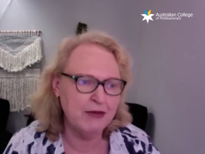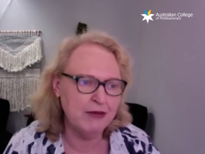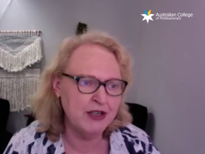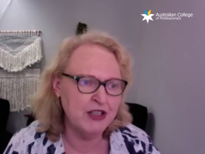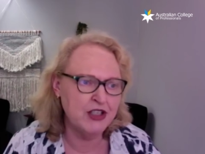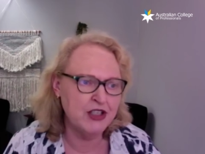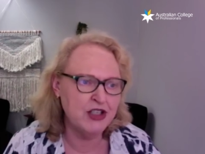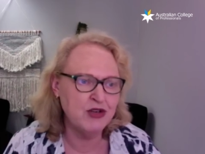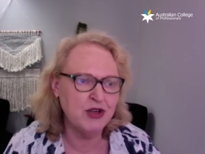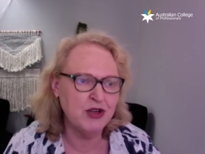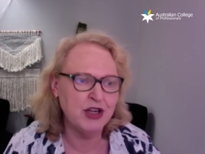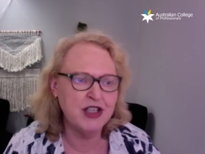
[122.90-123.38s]

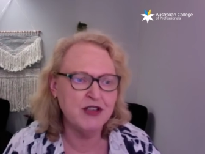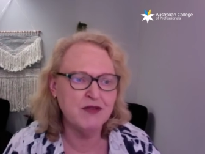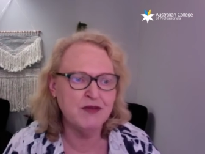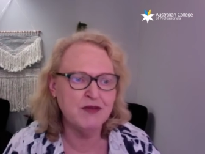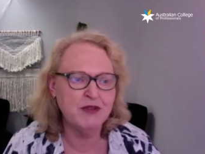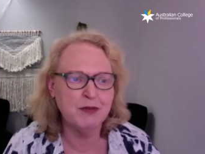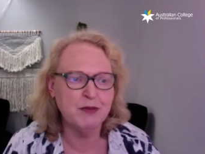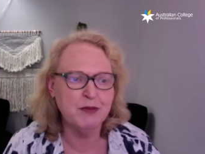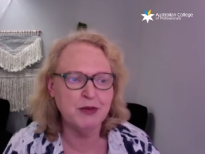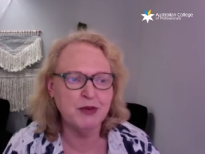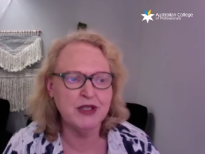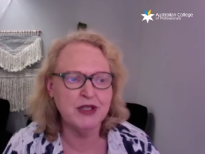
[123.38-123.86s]
registration
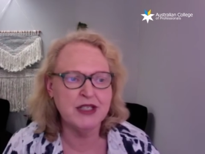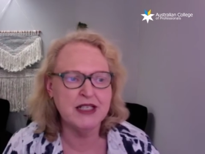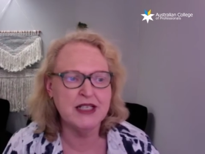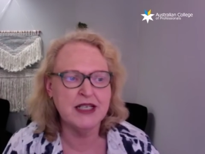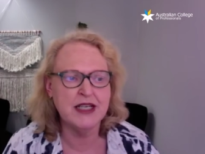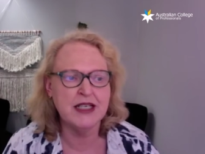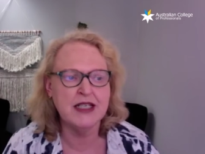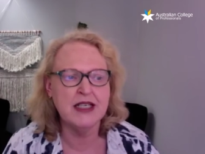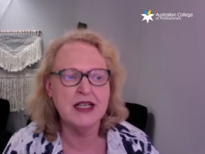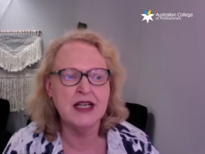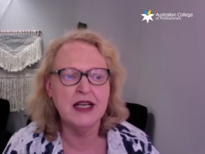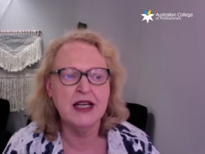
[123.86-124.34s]
for the
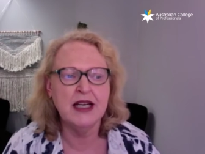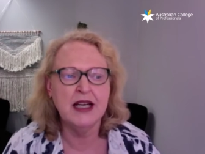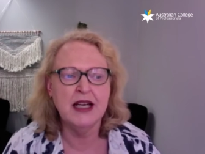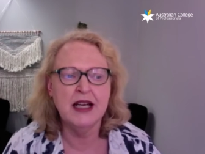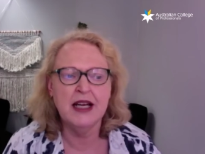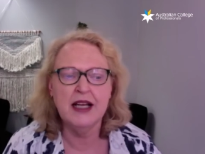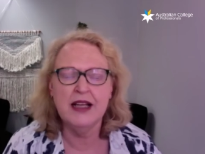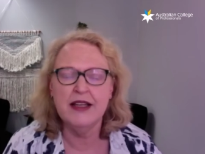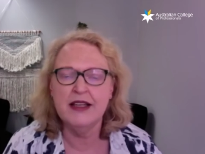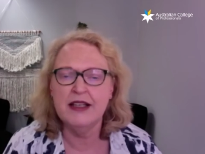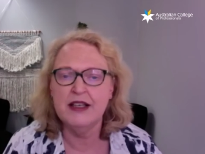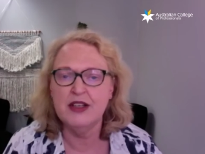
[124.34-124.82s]
precinct,
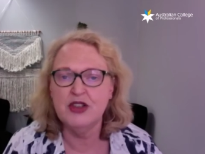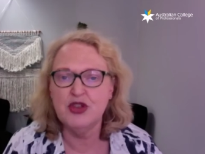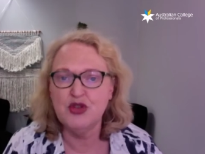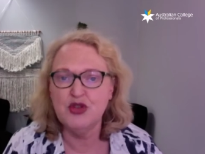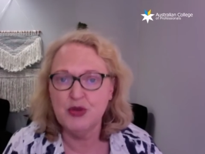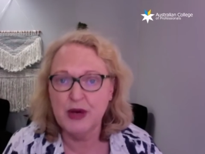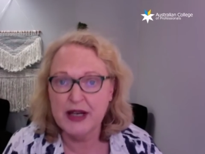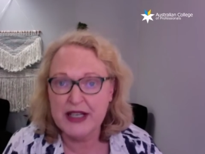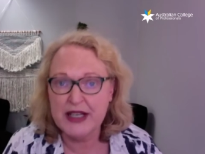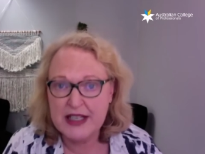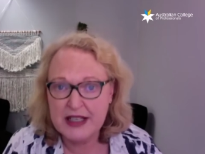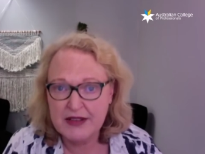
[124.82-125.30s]
the
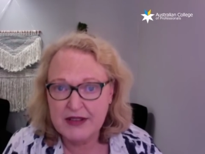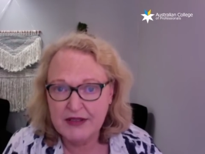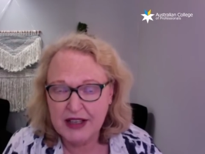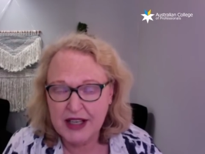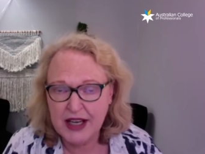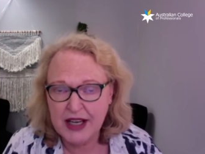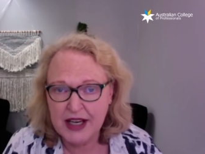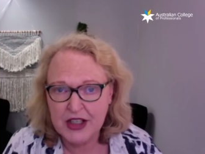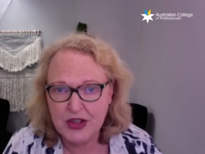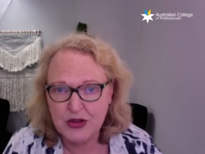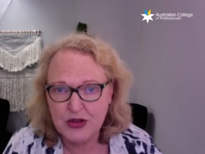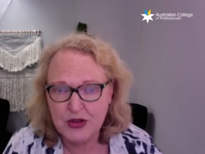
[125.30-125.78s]
address of
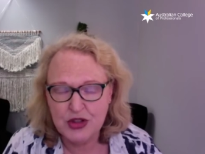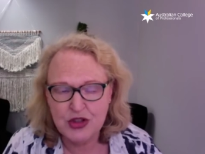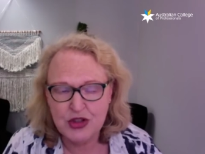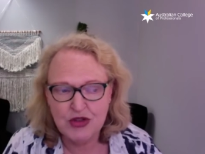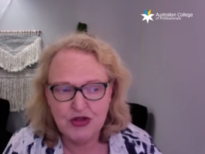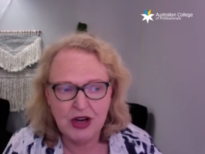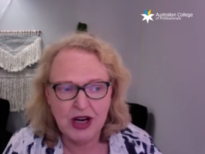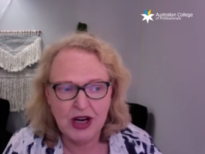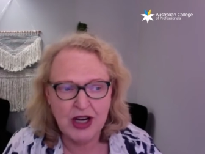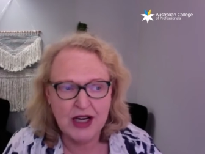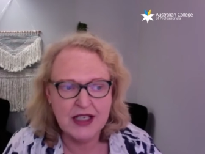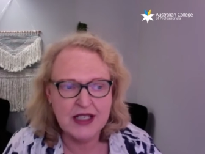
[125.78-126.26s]
the actual
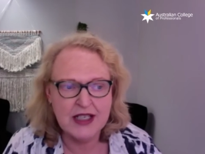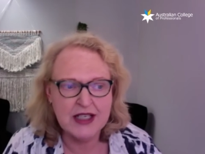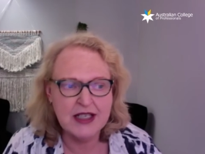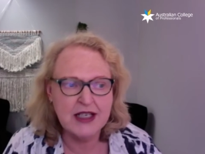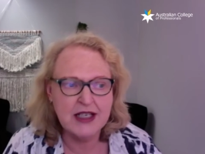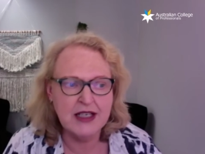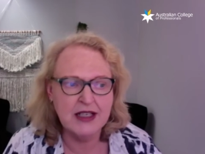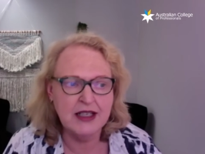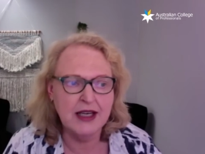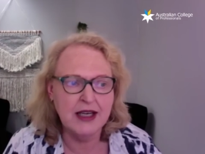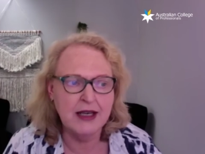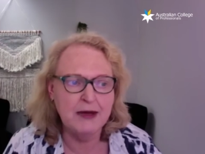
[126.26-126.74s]
strata
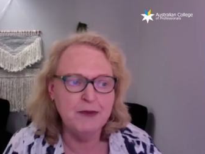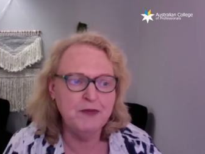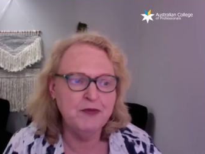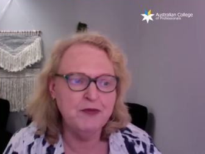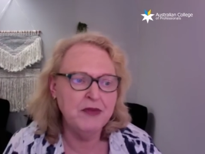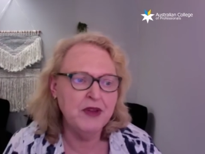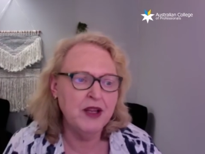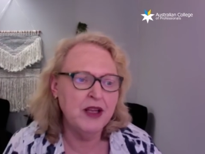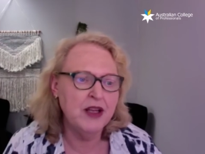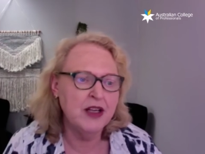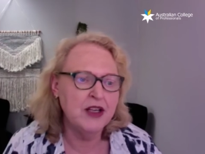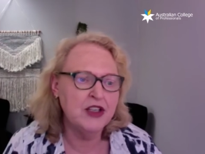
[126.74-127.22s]
scheme,
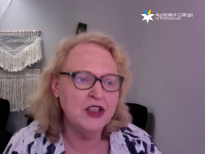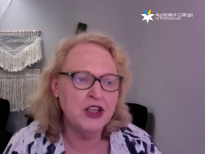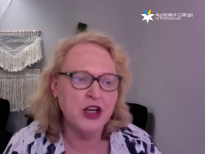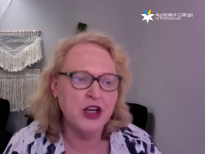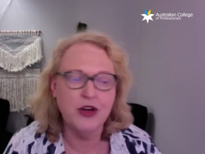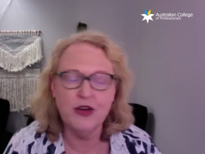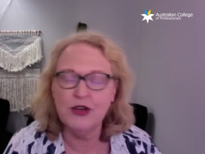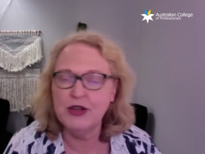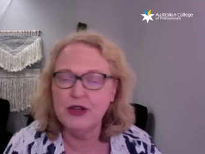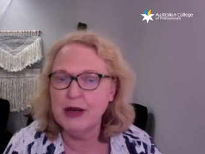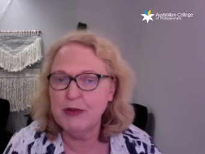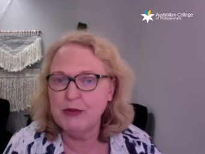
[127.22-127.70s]

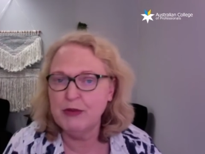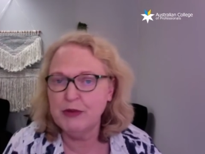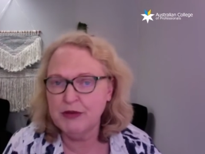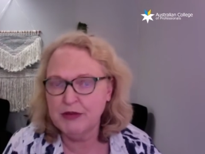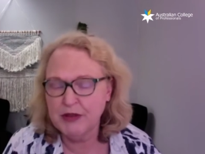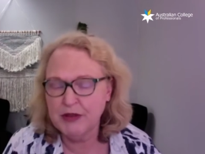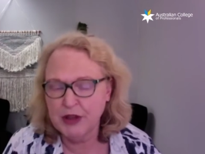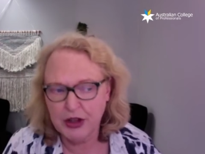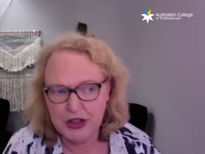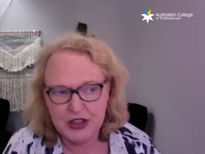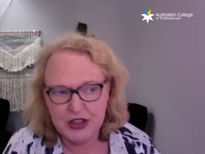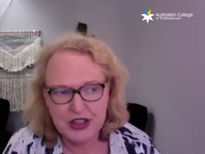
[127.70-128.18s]
total number of
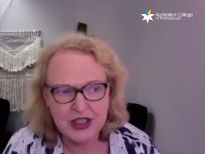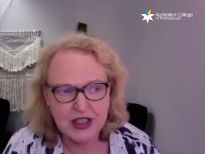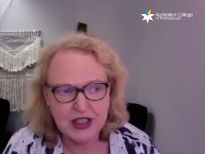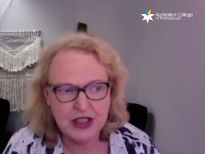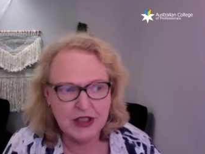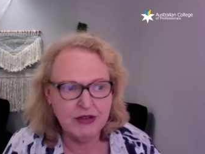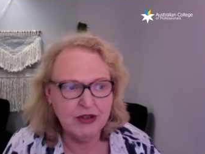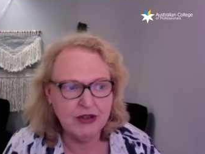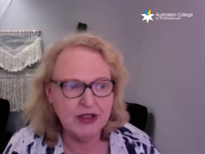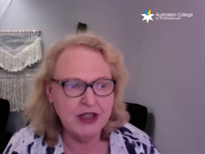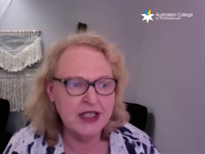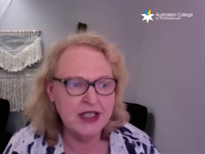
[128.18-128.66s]
lots
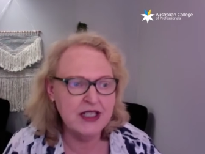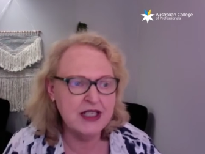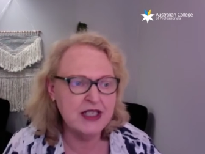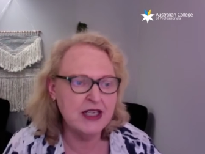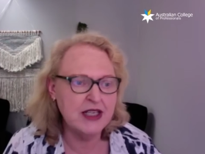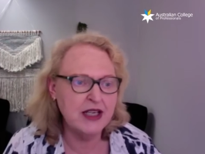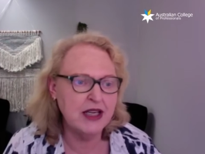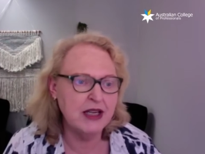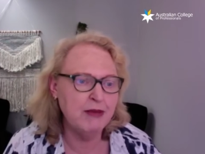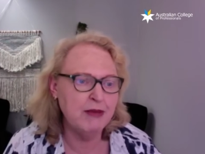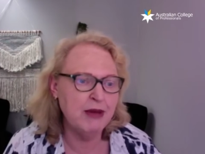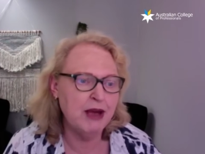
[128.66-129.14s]
that are in the
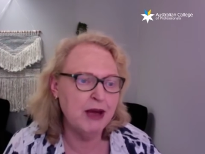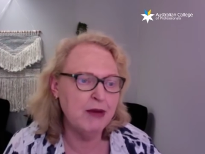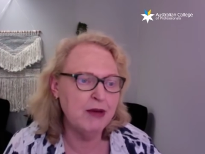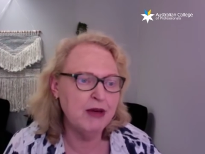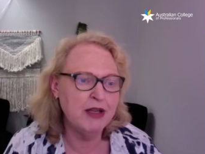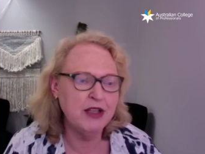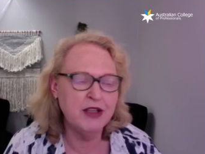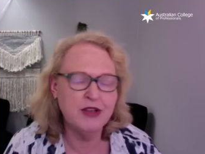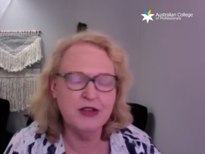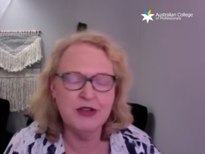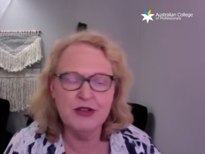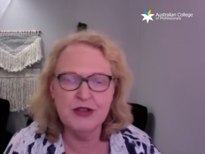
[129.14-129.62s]
scheme, how
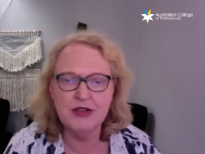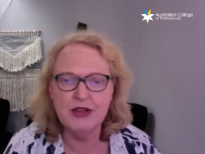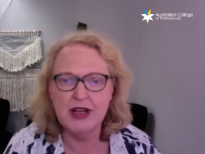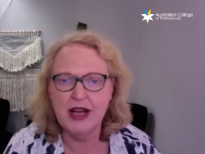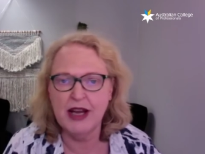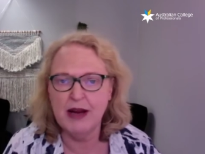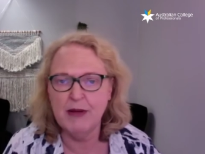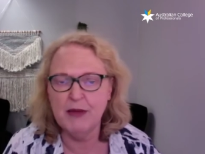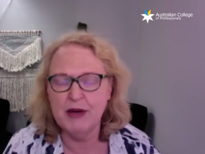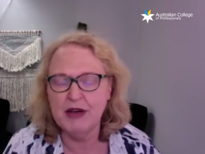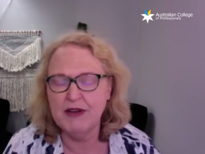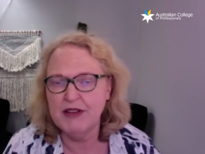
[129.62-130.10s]

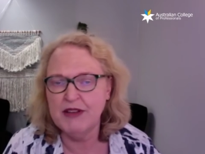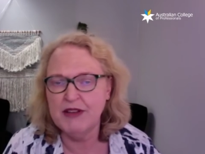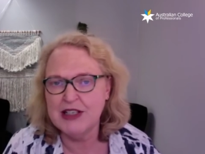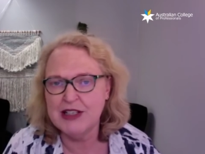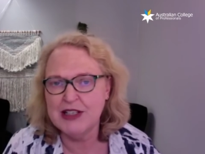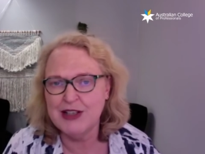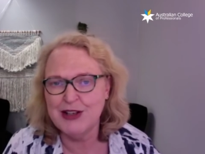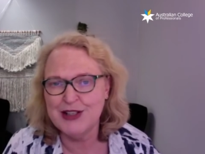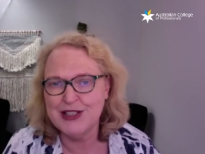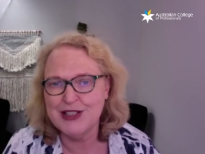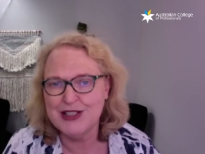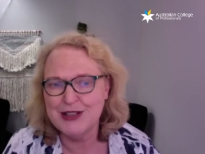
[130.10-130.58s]
many of
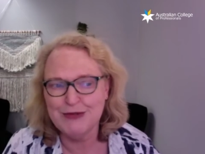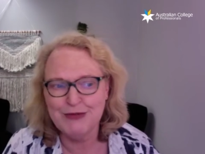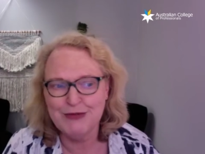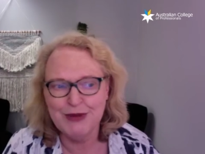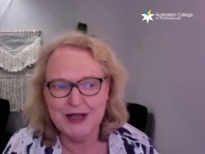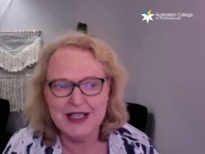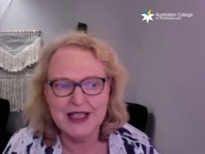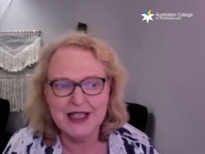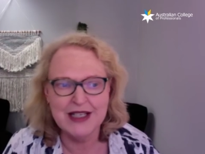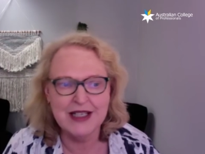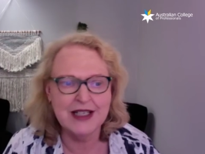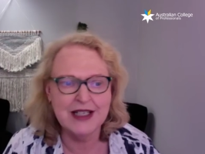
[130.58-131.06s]
those lots are
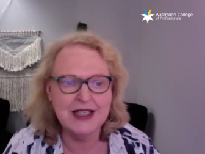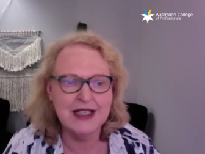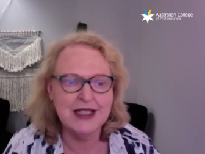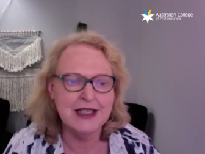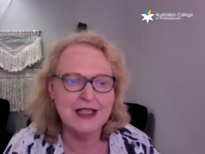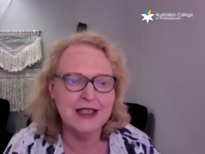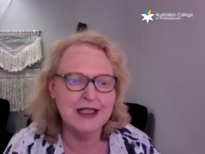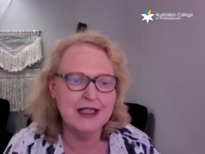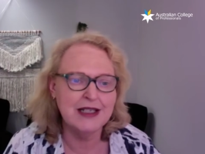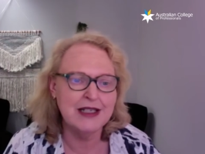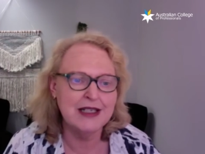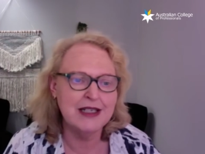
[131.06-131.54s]

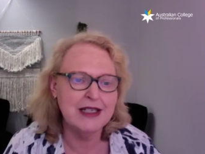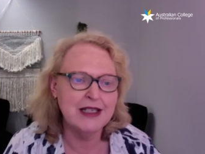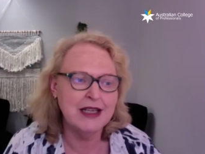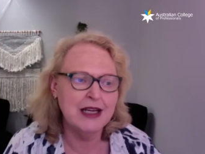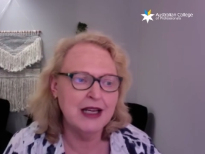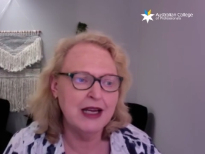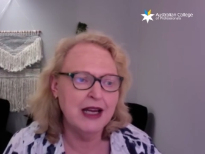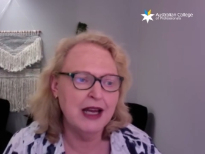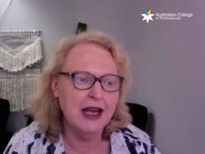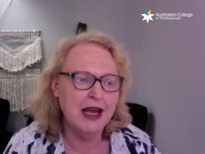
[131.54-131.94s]
residences,